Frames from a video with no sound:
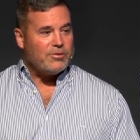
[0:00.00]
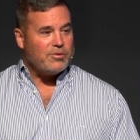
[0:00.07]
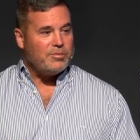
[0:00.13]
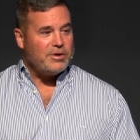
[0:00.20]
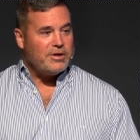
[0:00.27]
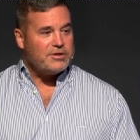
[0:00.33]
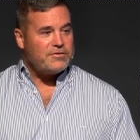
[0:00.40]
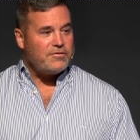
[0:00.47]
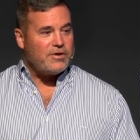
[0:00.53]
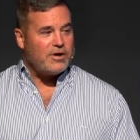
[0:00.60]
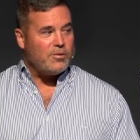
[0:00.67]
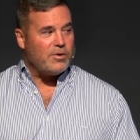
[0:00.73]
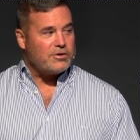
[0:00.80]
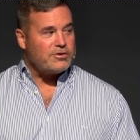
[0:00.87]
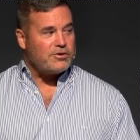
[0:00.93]
will be his
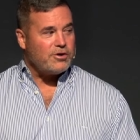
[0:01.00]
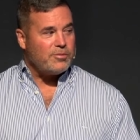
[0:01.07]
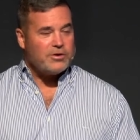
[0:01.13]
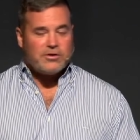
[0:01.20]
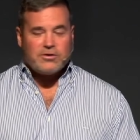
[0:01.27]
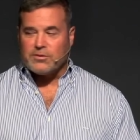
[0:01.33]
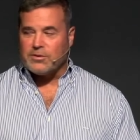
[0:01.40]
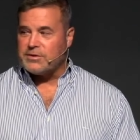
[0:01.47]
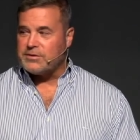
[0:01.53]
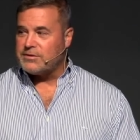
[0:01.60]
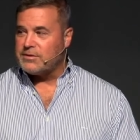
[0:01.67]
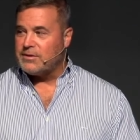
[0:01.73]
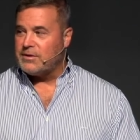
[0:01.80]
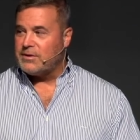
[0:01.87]
farewell sermon to us.